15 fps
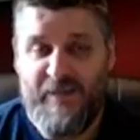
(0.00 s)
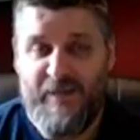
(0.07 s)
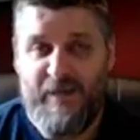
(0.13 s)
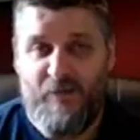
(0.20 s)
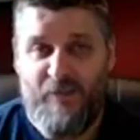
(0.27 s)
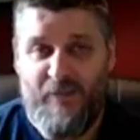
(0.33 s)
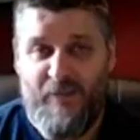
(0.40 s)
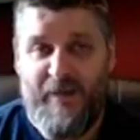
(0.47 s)
how
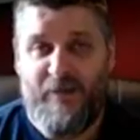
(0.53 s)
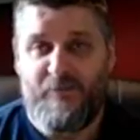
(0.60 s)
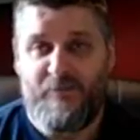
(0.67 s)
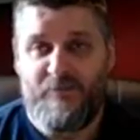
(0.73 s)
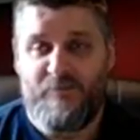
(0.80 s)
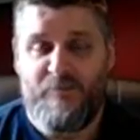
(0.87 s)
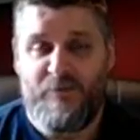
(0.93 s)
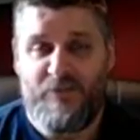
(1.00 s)
that
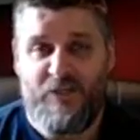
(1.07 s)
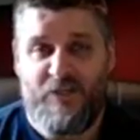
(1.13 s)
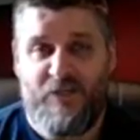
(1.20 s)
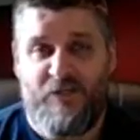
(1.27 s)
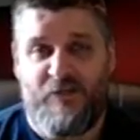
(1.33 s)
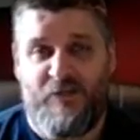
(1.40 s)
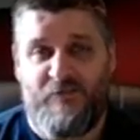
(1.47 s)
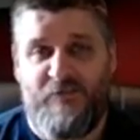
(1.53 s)

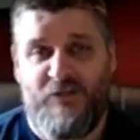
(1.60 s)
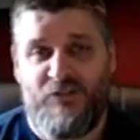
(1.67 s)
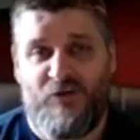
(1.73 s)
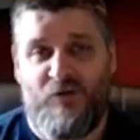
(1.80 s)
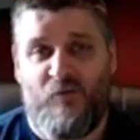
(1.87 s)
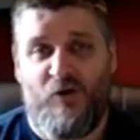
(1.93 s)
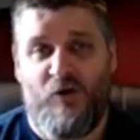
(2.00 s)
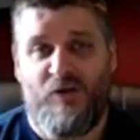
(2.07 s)
particular feature
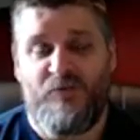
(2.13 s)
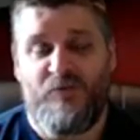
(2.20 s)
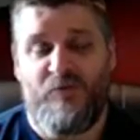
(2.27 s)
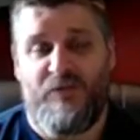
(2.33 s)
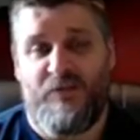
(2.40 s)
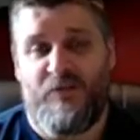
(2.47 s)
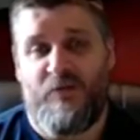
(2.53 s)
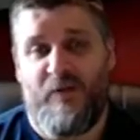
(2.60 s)
works
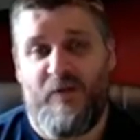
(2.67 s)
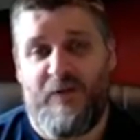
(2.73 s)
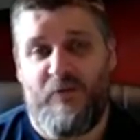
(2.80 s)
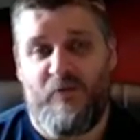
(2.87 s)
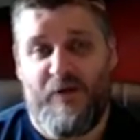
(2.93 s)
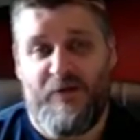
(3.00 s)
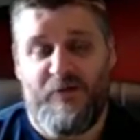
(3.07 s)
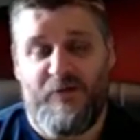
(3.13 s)
within the
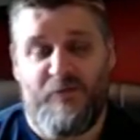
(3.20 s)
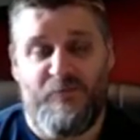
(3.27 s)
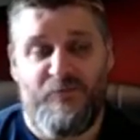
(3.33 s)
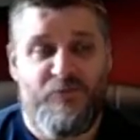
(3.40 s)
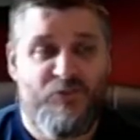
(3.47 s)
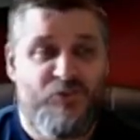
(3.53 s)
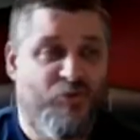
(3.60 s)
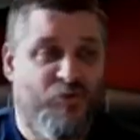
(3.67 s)
readyRANDOM
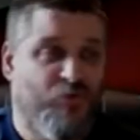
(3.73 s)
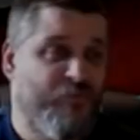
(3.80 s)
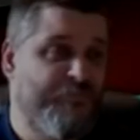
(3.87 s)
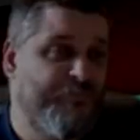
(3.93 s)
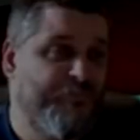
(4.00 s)
tool.